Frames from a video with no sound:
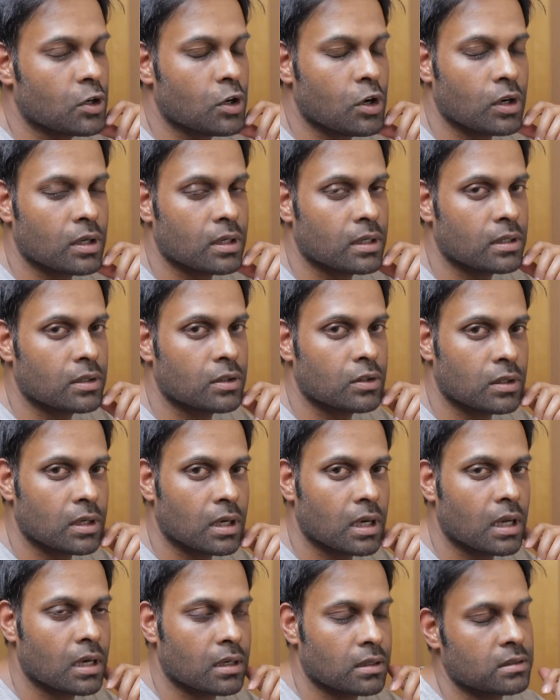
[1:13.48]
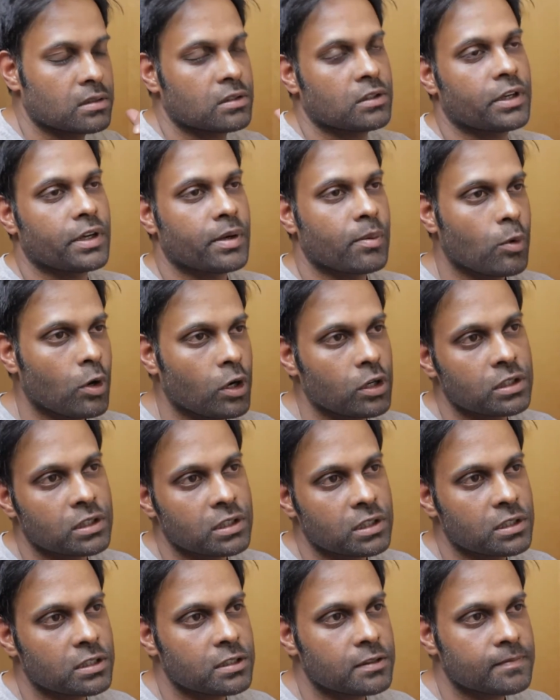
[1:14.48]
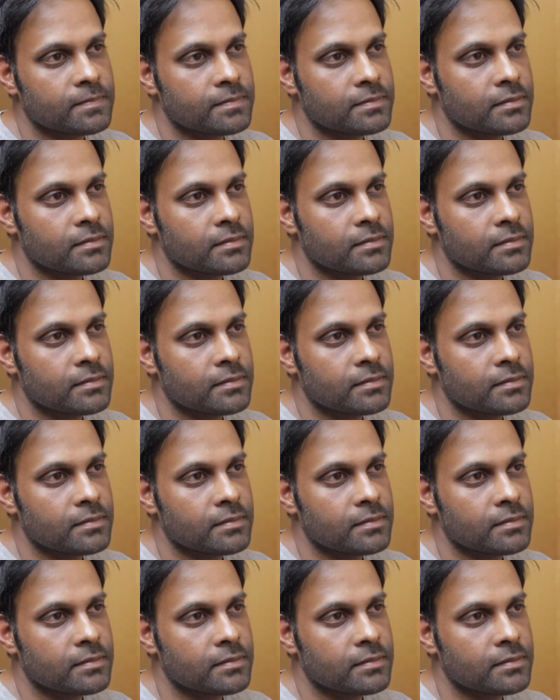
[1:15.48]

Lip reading: on a good luxury watch